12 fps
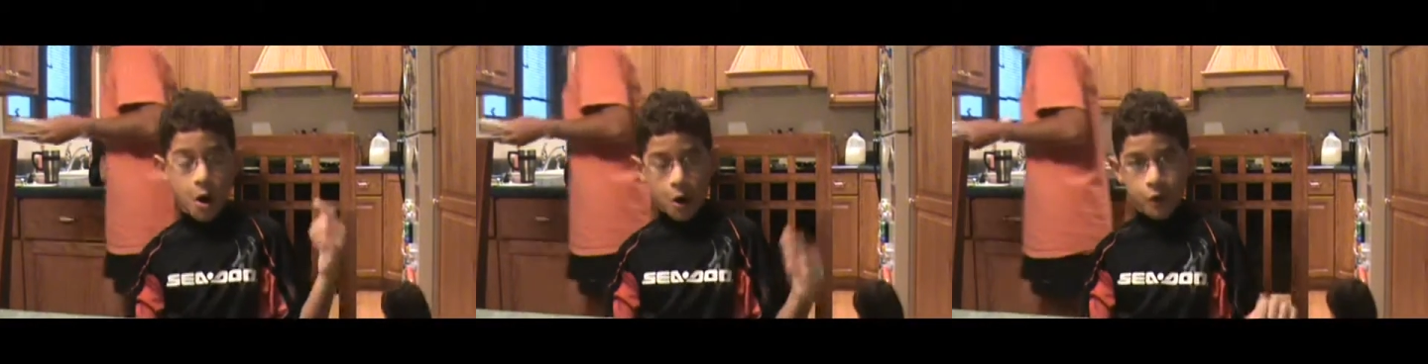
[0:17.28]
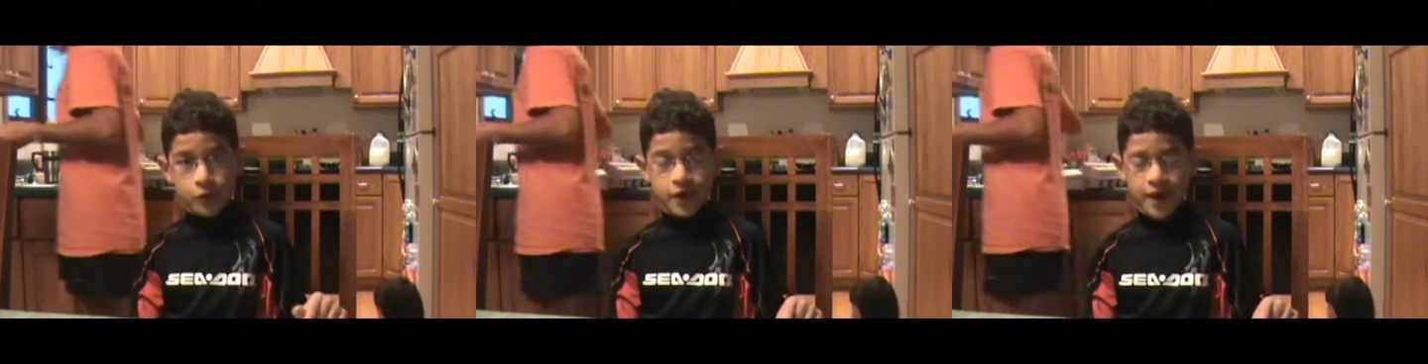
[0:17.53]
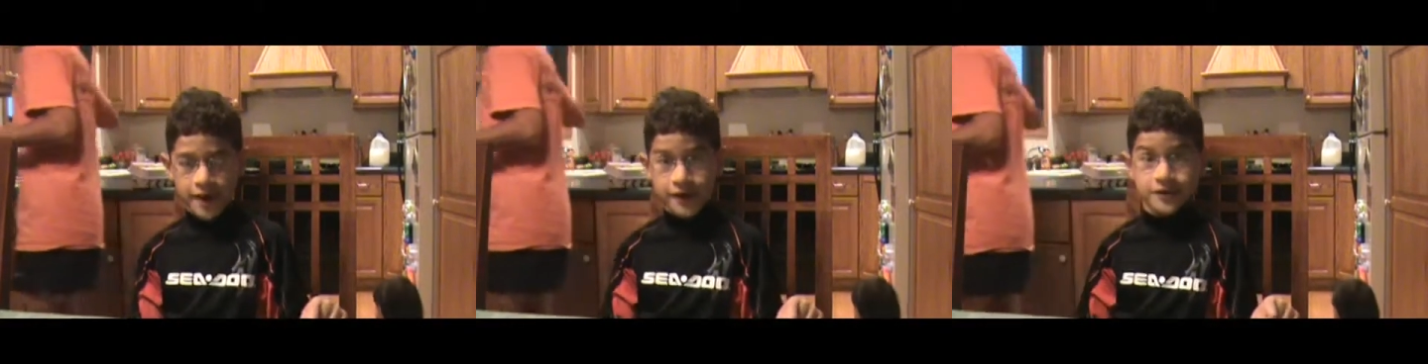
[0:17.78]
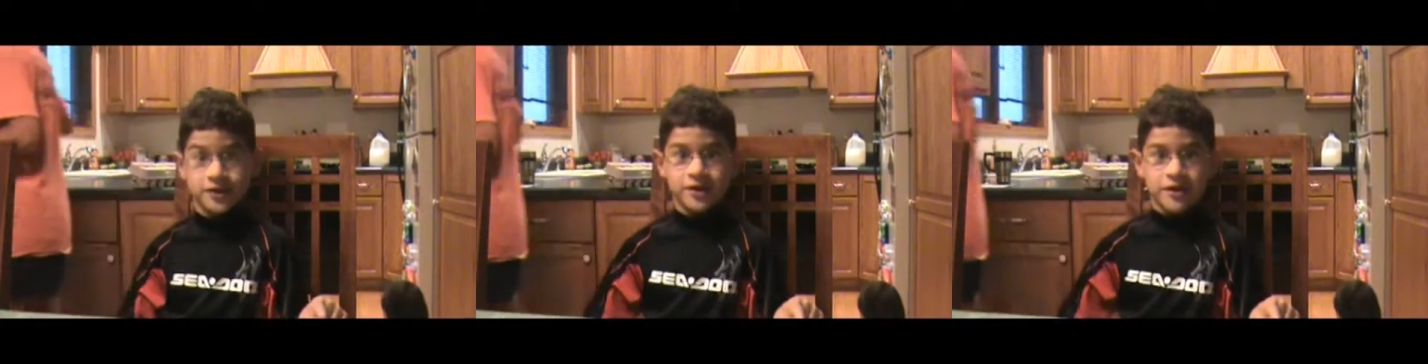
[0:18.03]

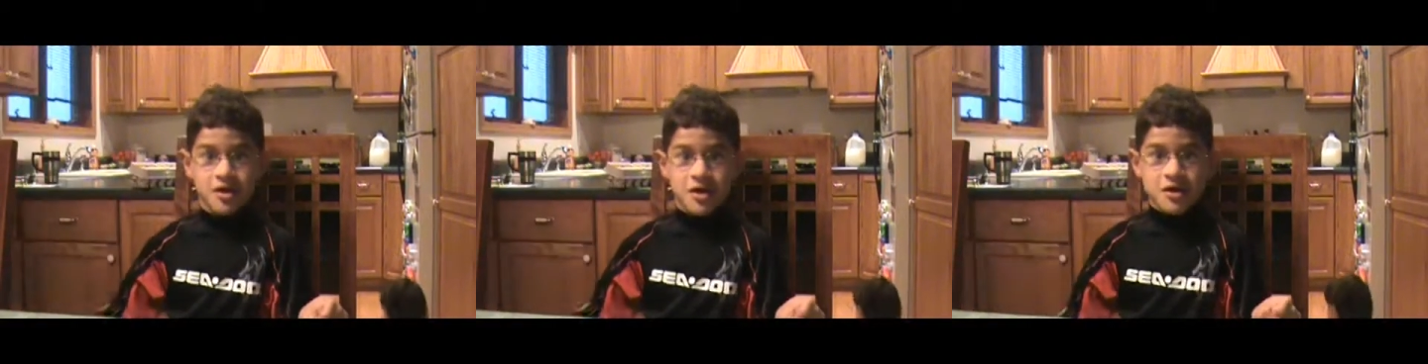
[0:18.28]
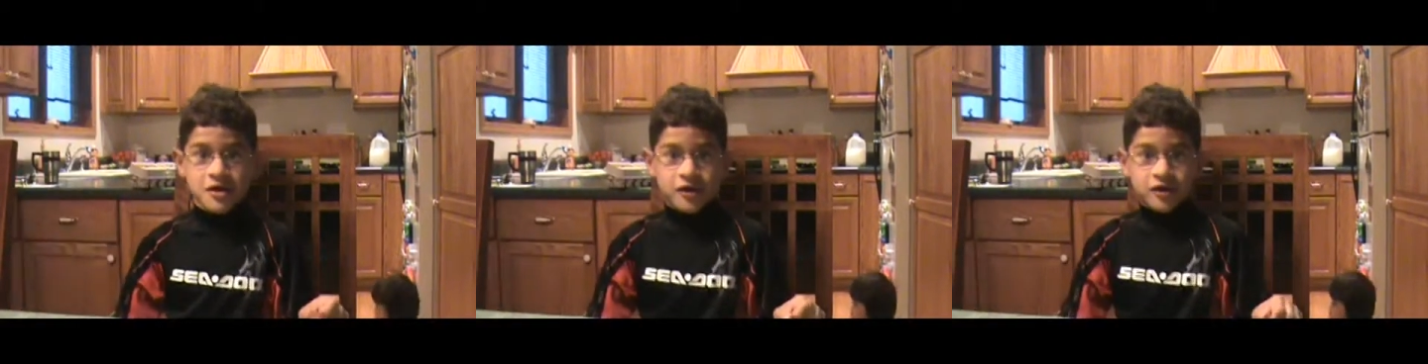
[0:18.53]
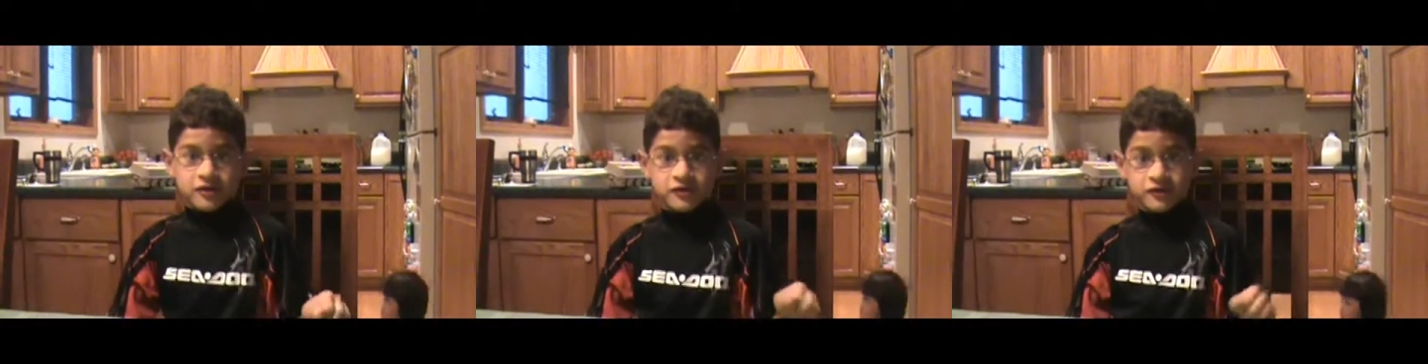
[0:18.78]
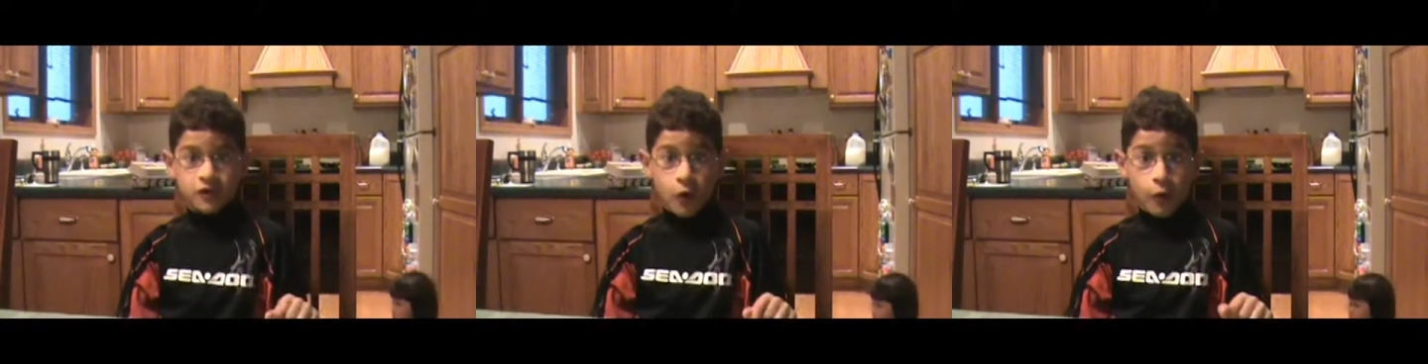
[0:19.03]
Okay,
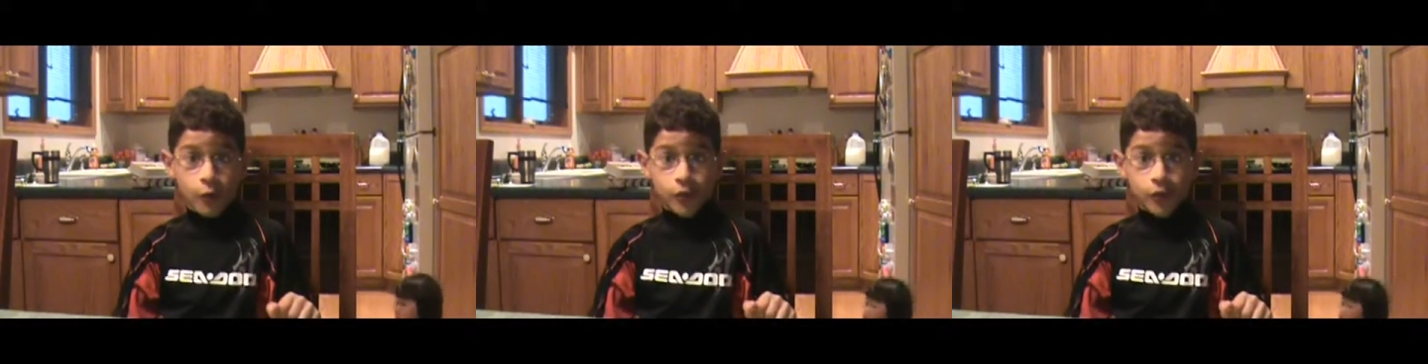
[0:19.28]
so